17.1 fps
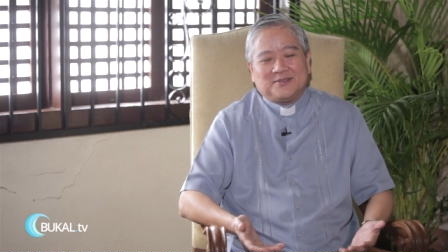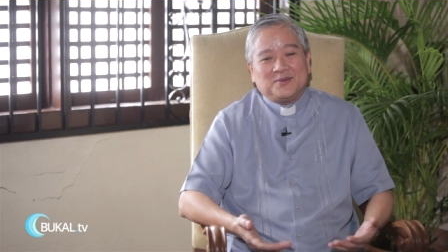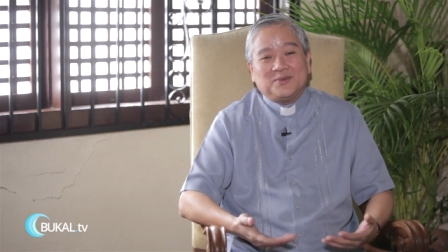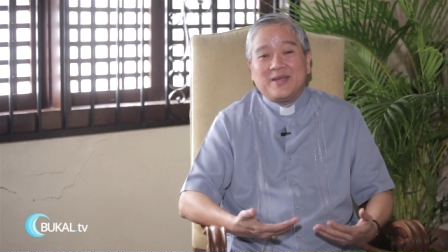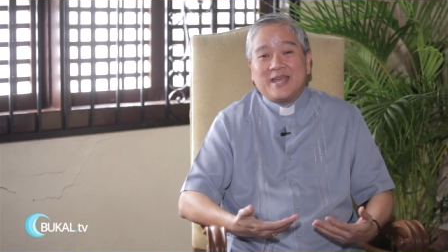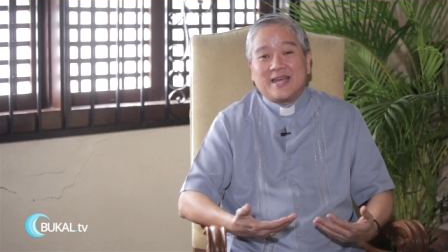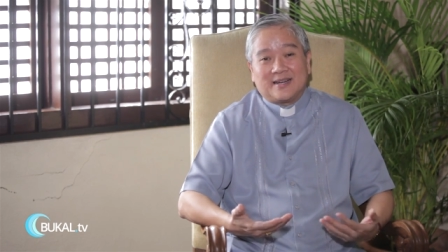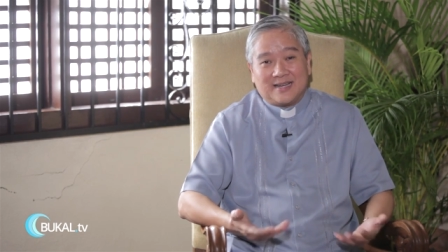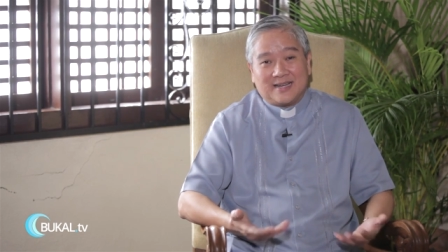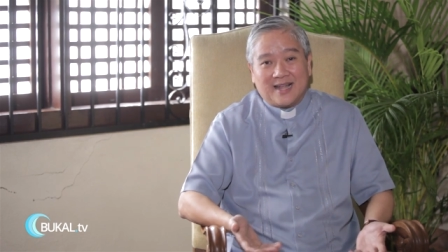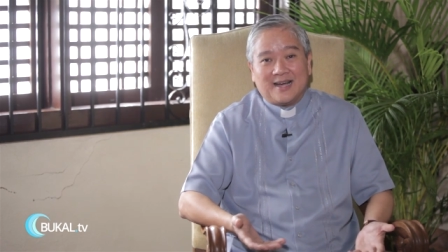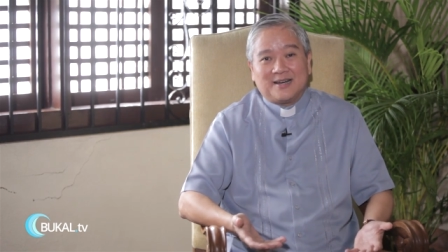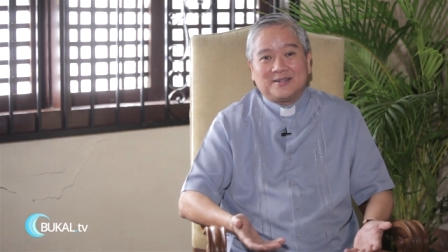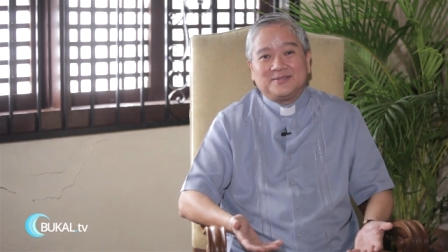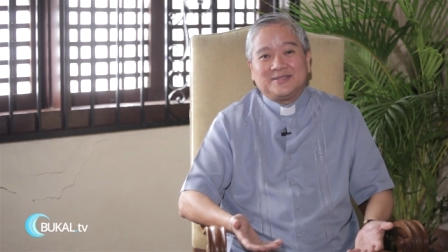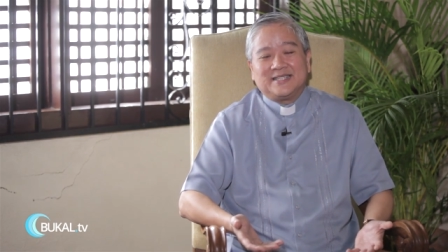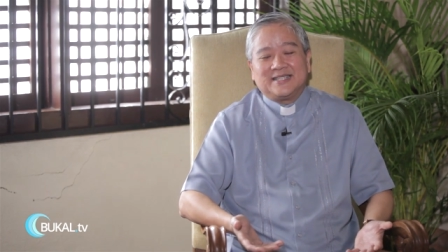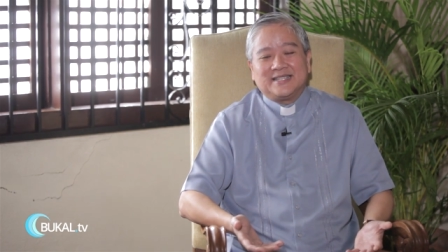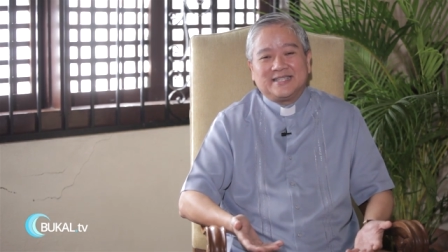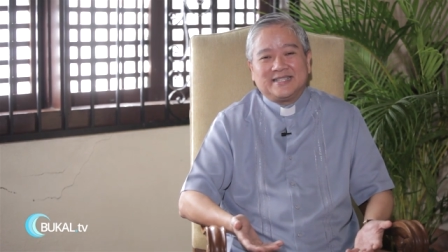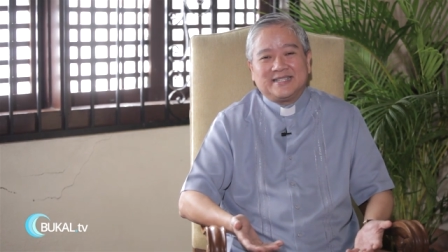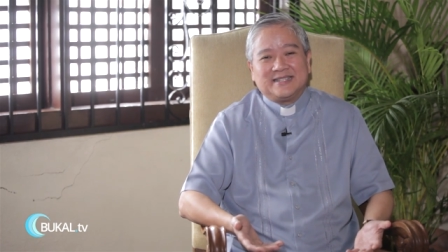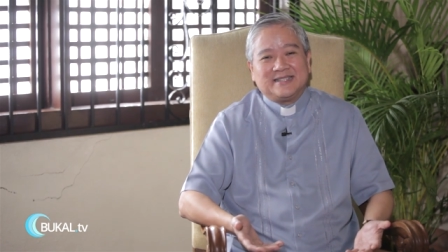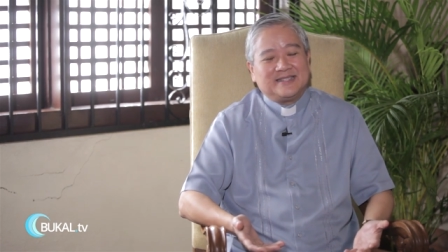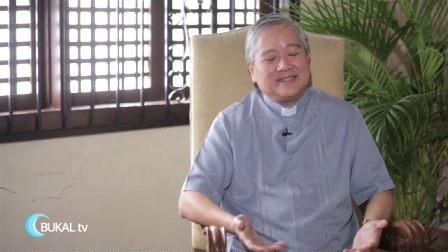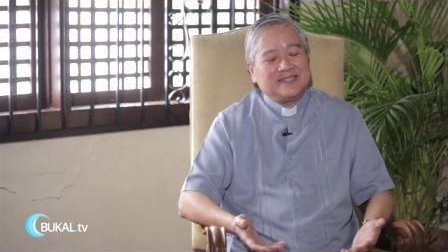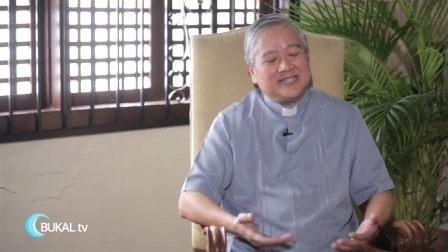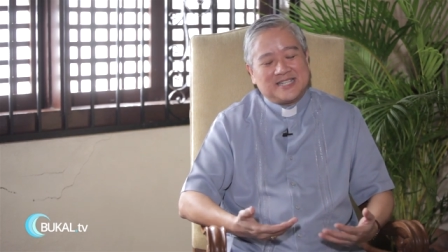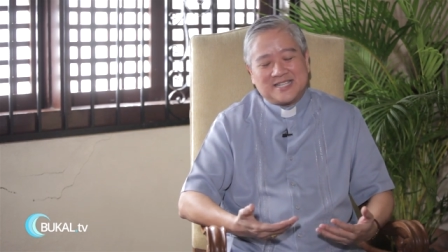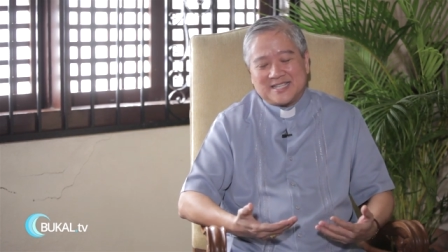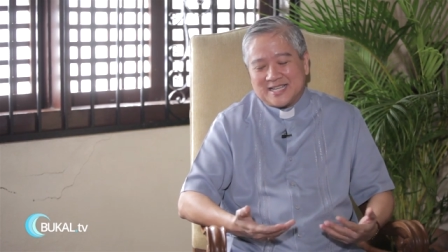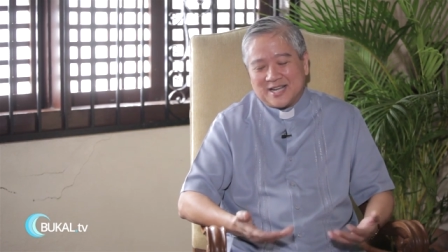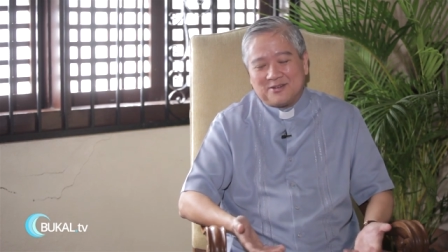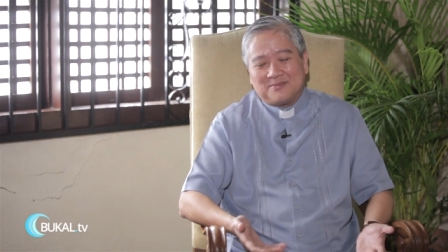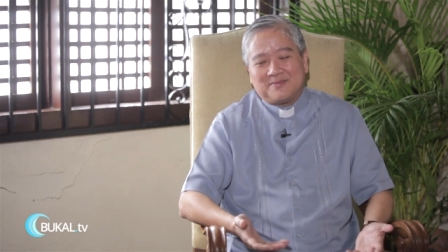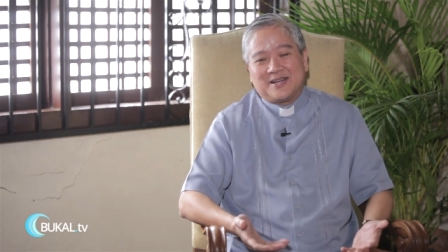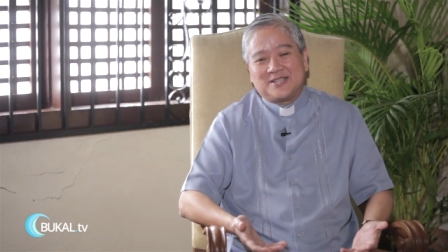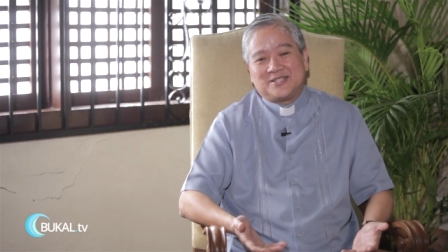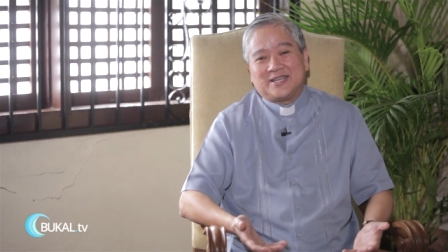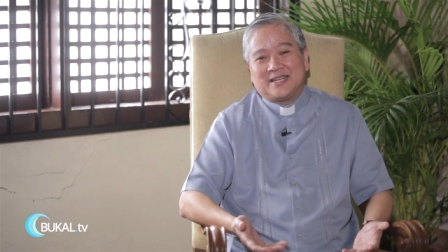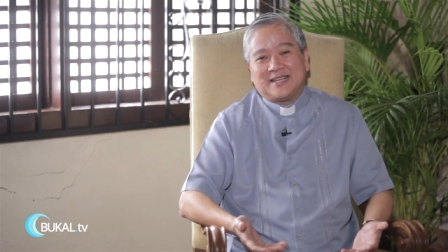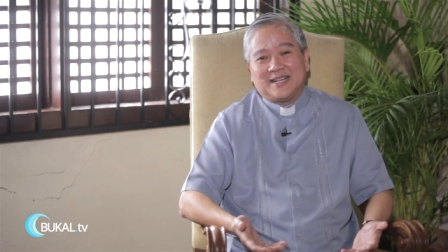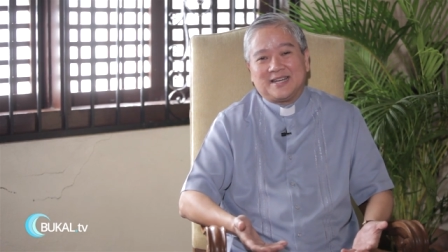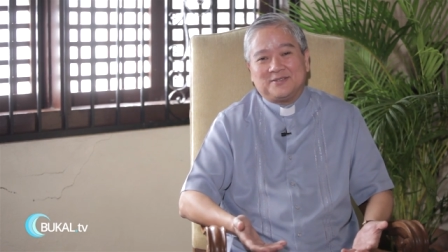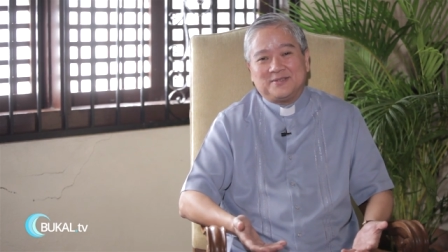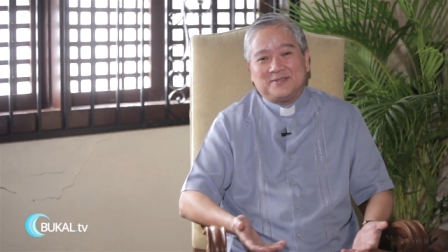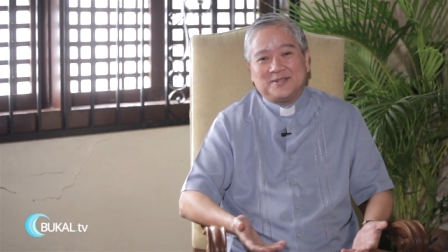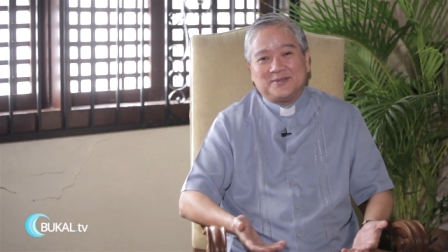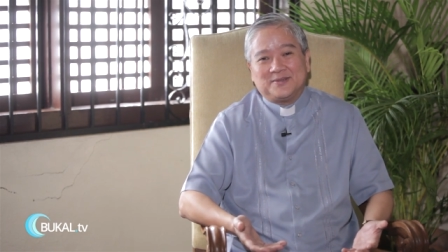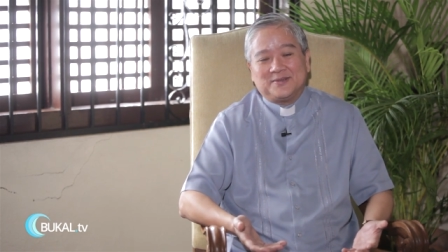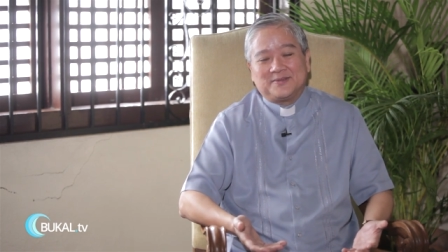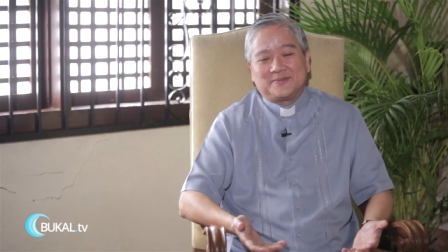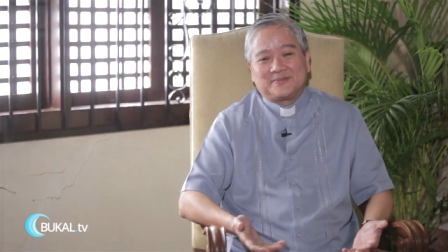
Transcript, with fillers: We are loved. This is how much I love you.